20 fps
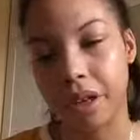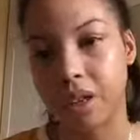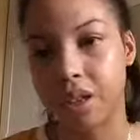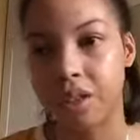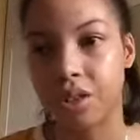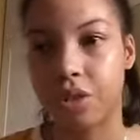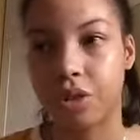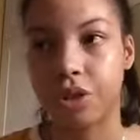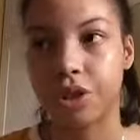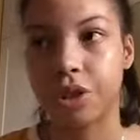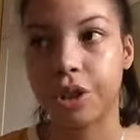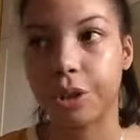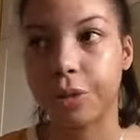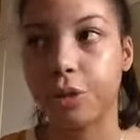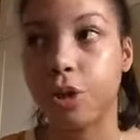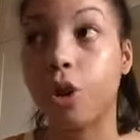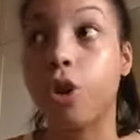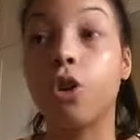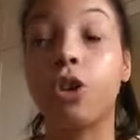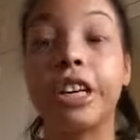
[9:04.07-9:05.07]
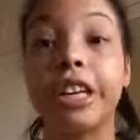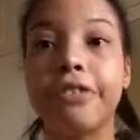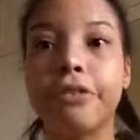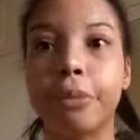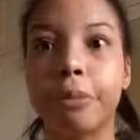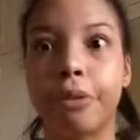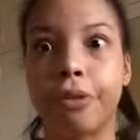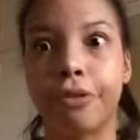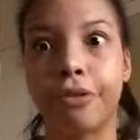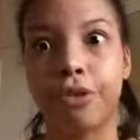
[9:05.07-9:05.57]
back in October or
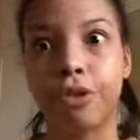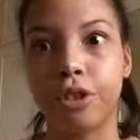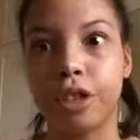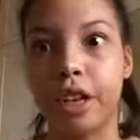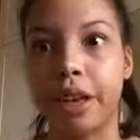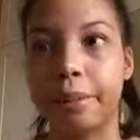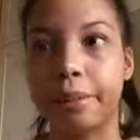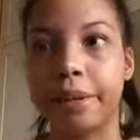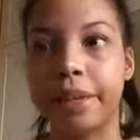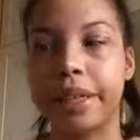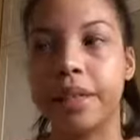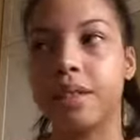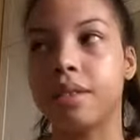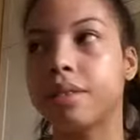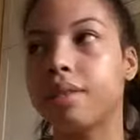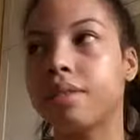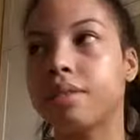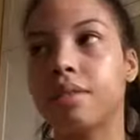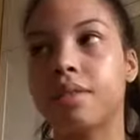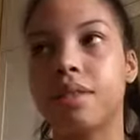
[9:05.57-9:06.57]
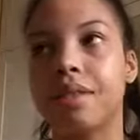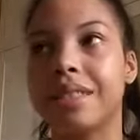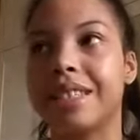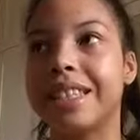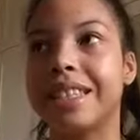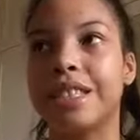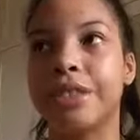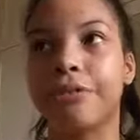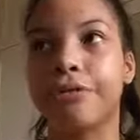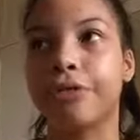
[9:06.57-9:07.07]
even before that please because
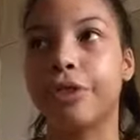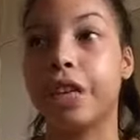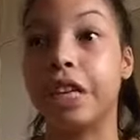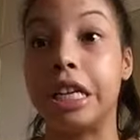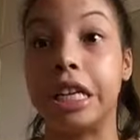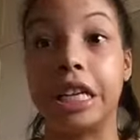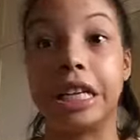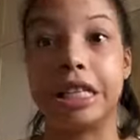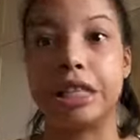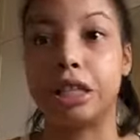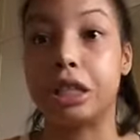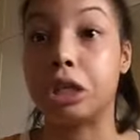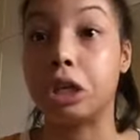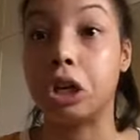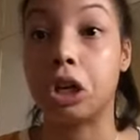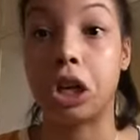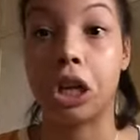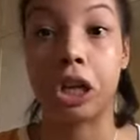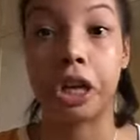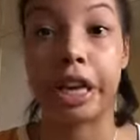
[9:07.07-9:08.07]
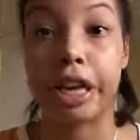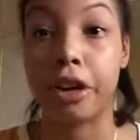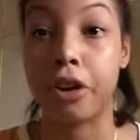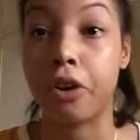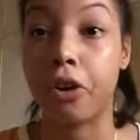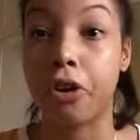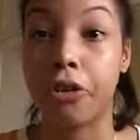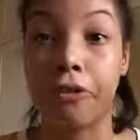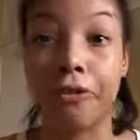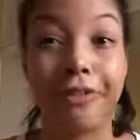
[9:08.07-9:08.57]
season three is gonna
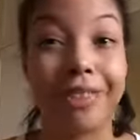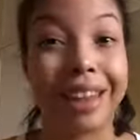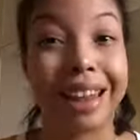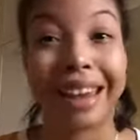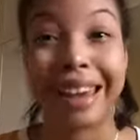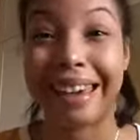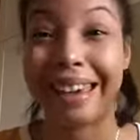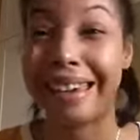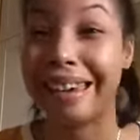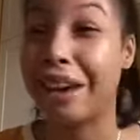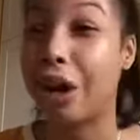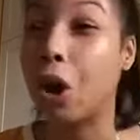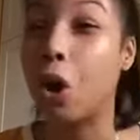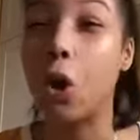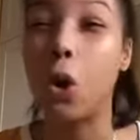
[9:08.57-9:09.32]
kick off like